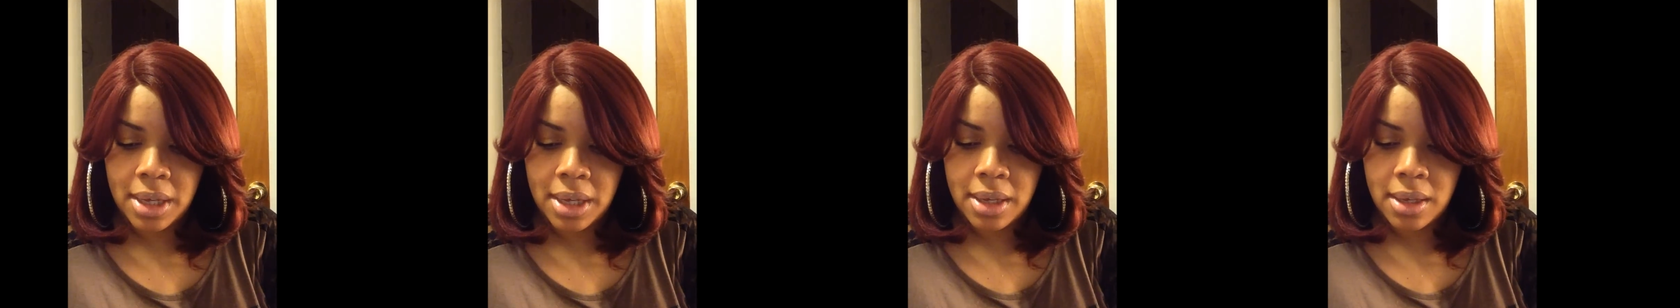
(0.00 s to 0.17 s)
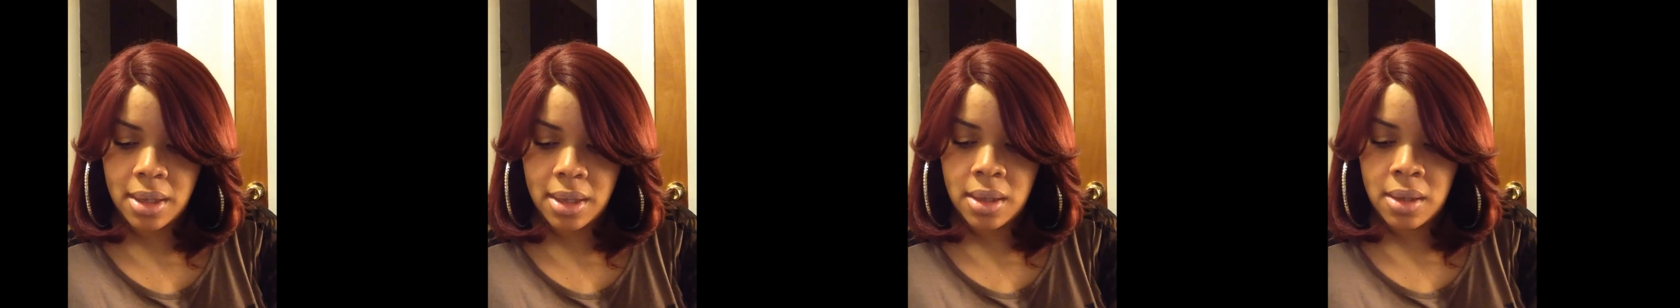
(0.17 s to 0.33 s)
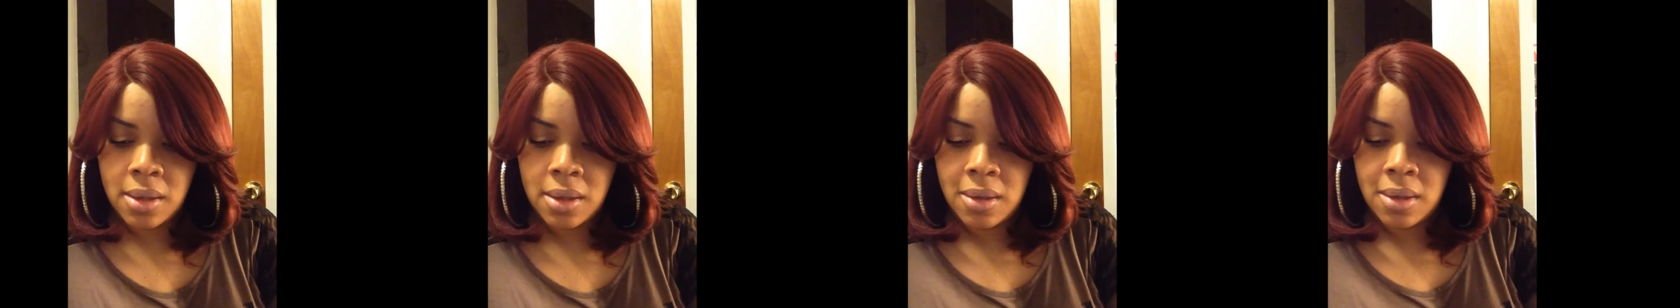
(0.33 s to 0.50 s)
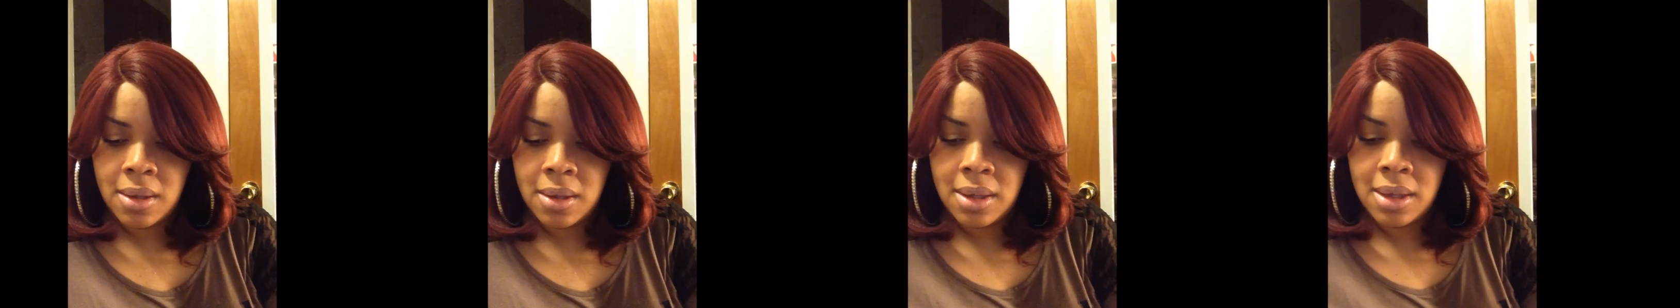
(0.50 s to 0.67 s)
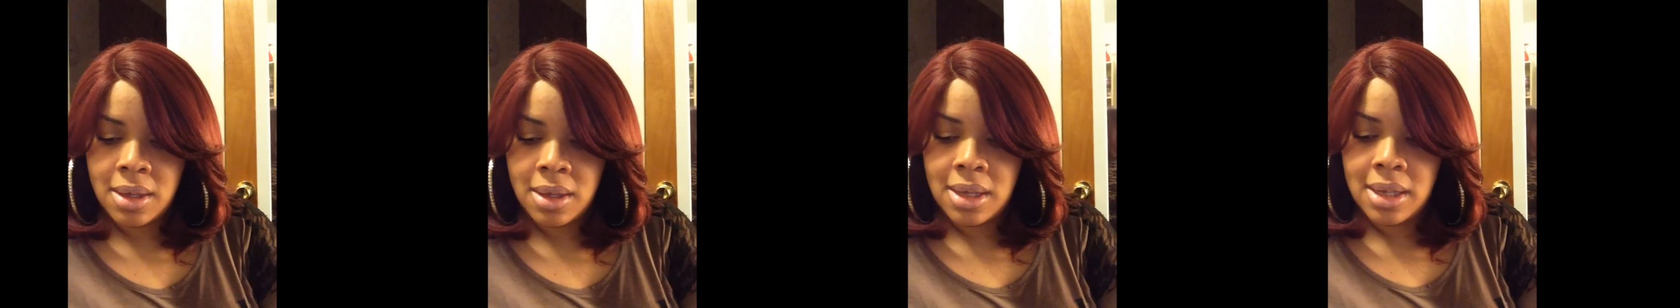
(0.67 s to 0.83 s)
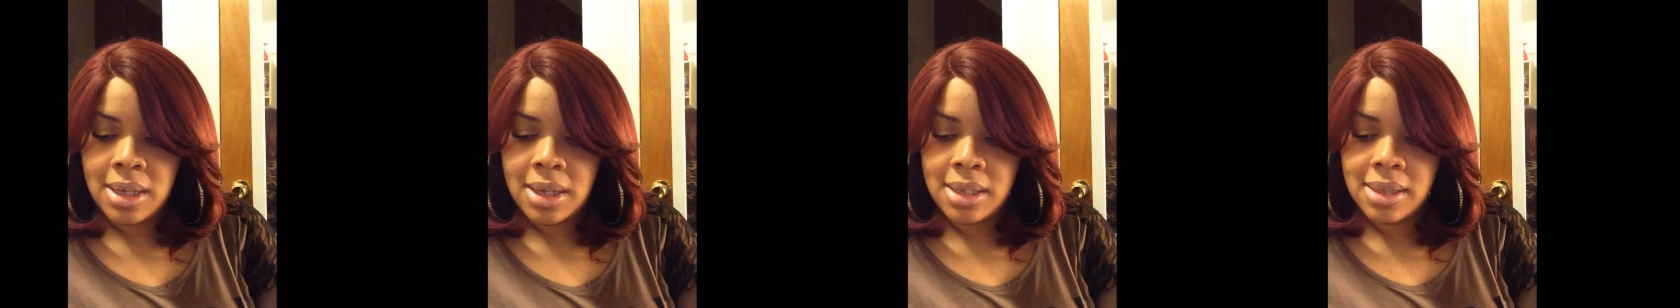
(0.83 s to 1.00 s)
here.
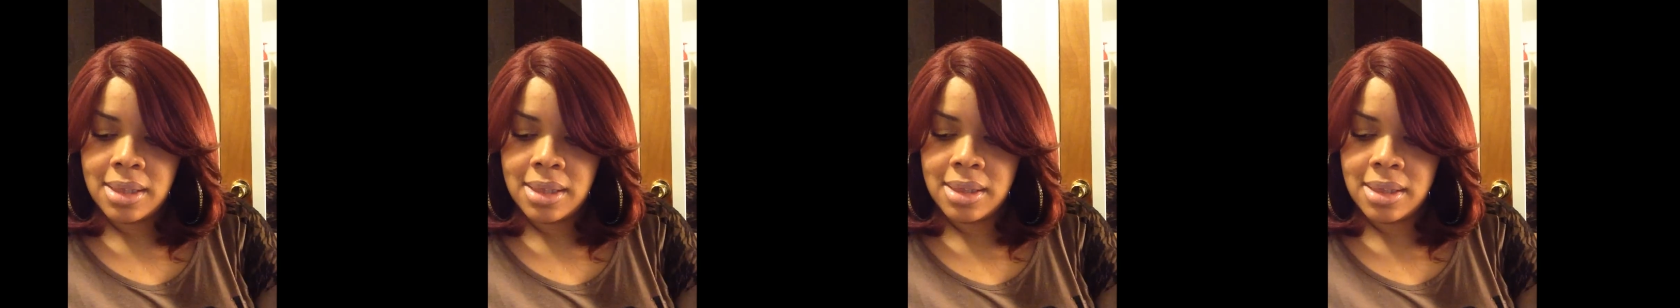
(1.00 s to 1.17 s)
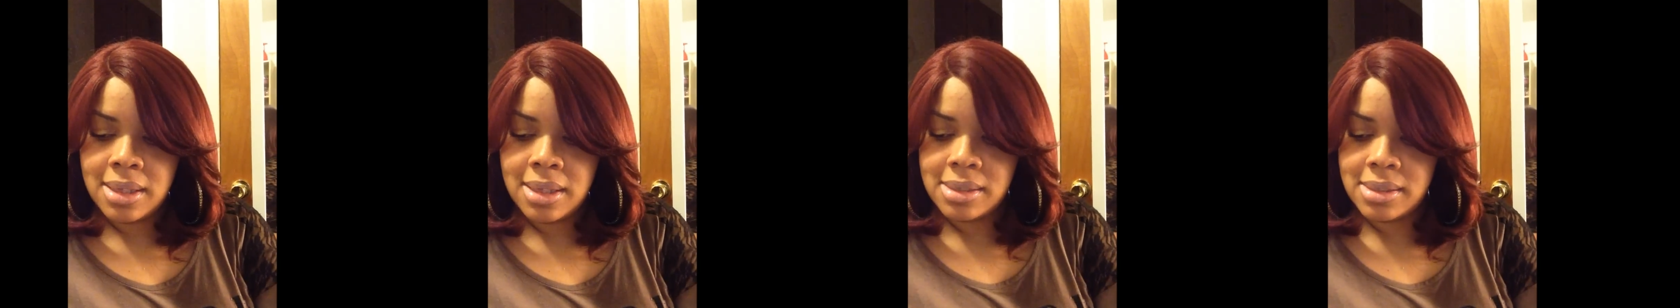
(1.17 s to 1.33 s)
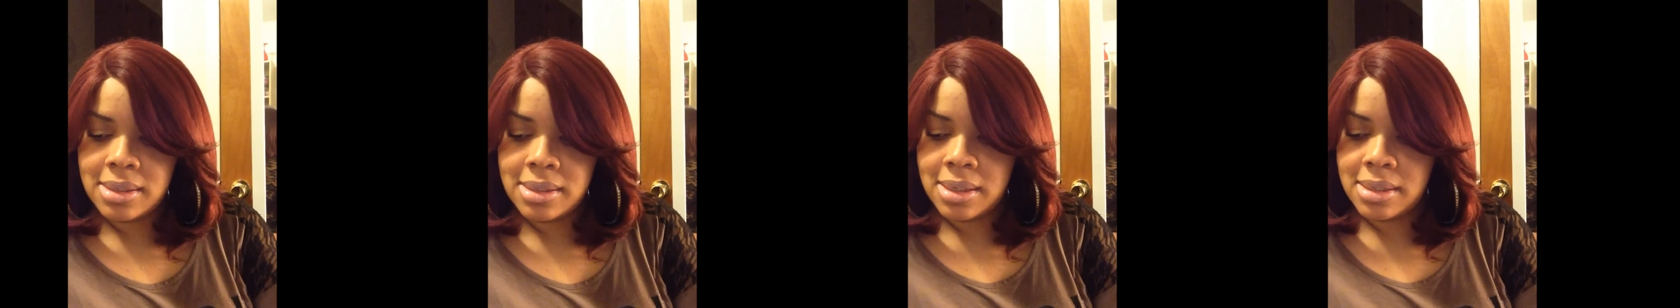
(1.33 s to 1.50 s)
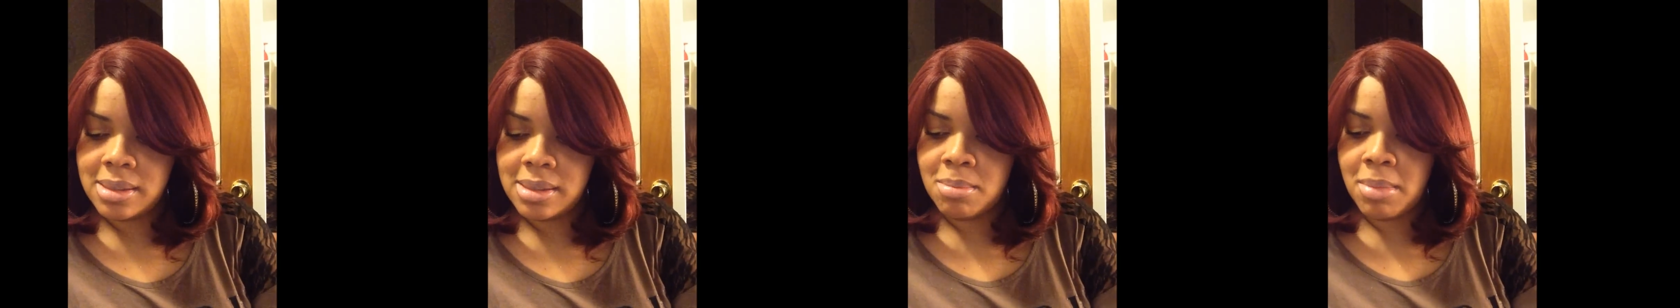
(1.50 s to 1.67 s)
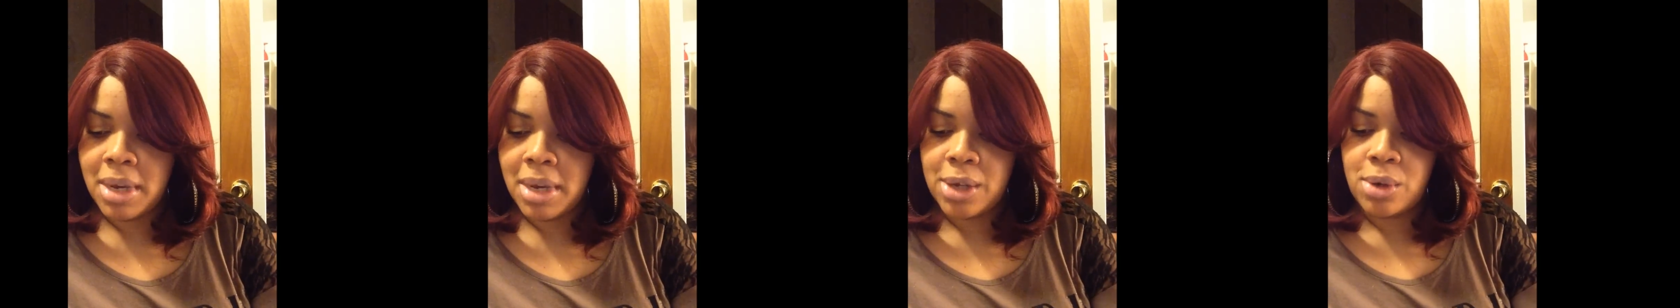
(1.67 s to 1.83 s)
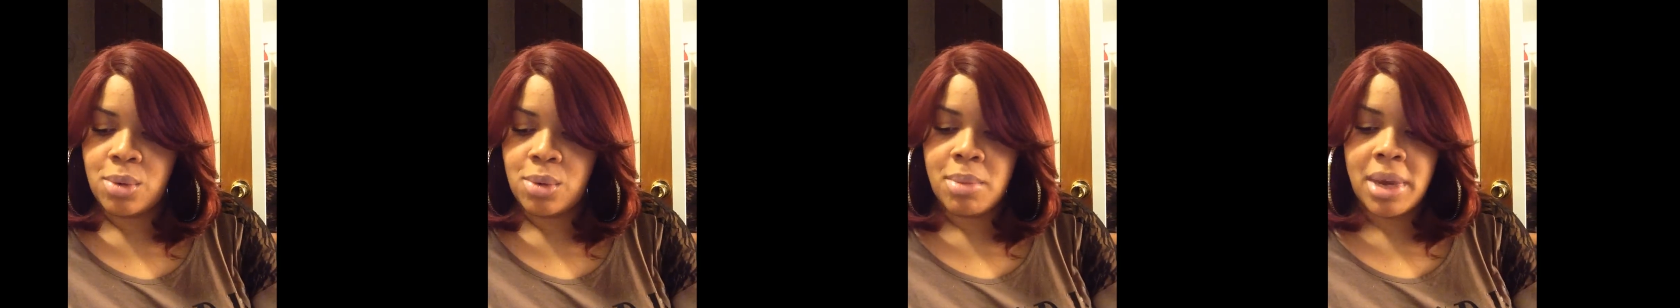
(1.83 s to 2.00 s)
This is
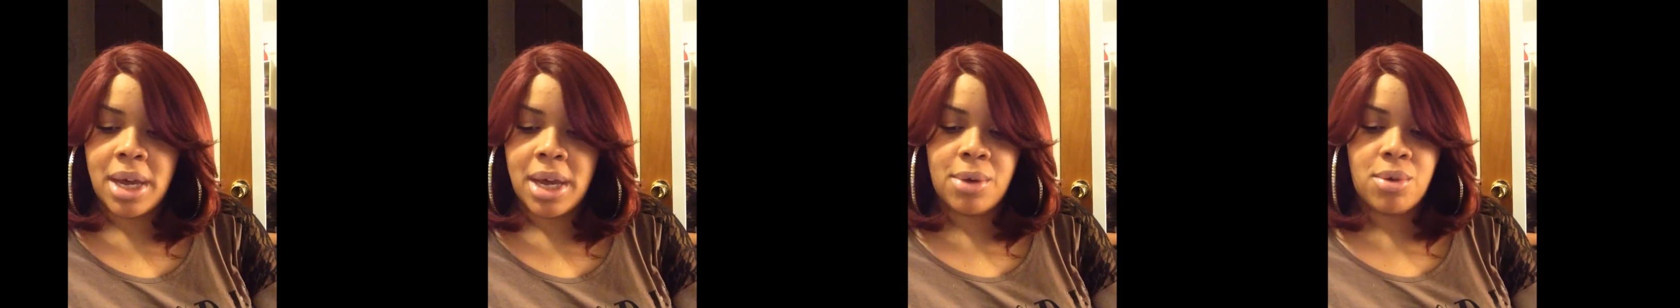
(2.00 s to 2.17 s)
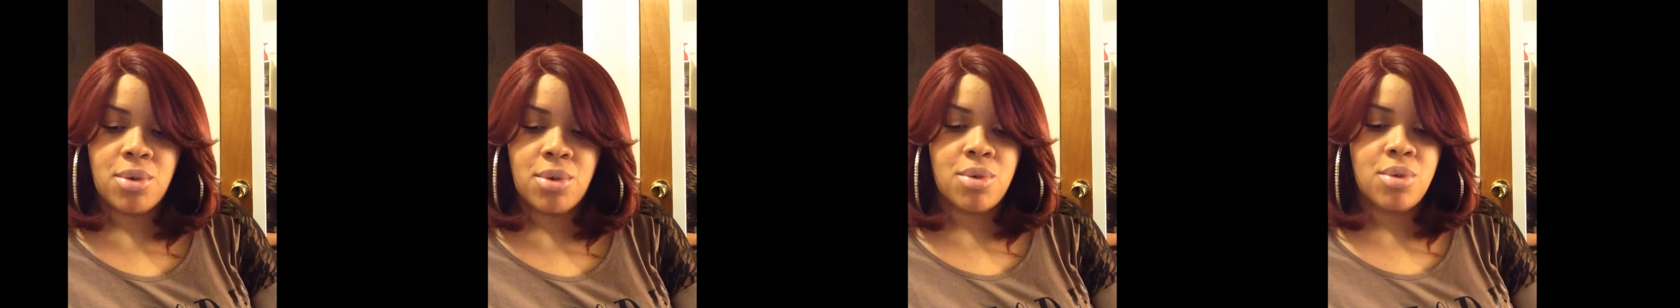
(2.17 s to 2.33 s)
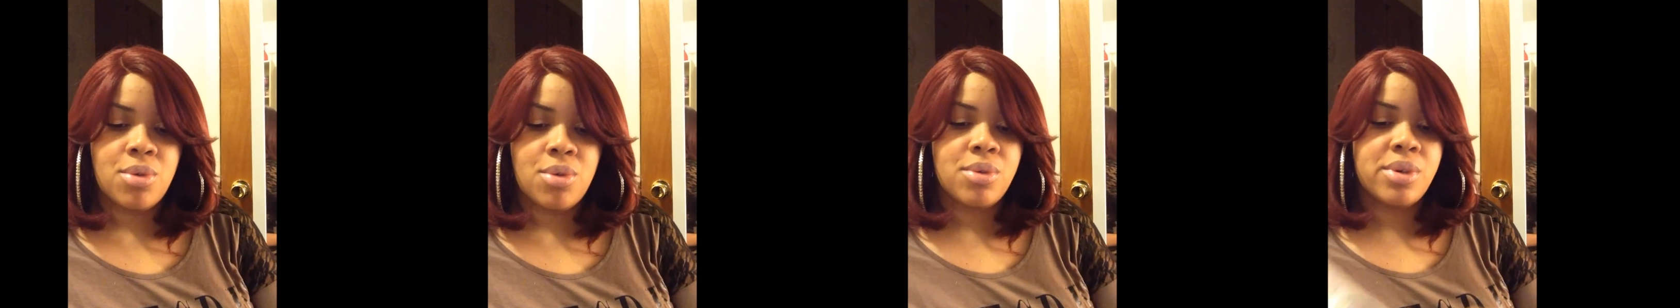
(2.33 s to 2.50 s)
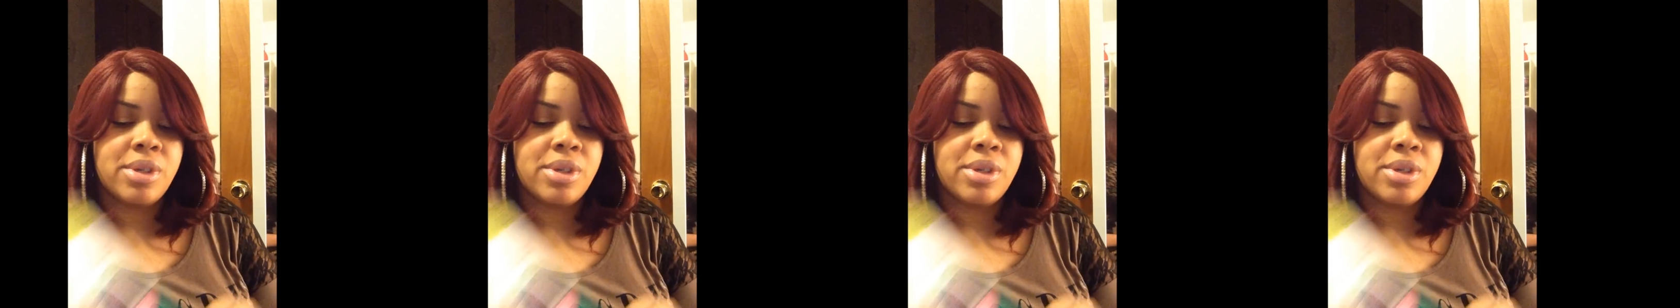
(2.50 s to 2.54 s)
Model Model,